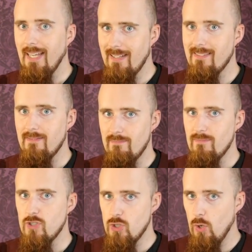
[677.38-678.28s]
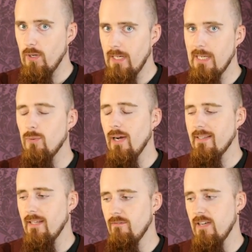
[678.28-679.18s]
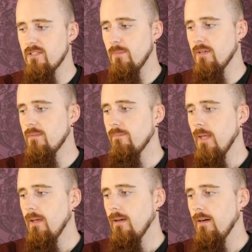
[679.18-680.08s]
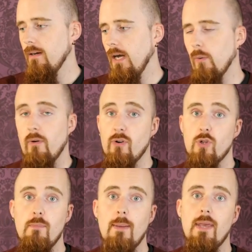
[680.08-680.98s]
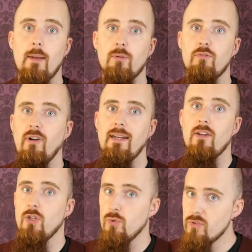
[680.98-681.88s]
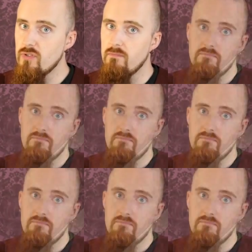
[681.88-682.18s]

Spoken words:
it's certainly quite the investment. However, you may be able to find it used.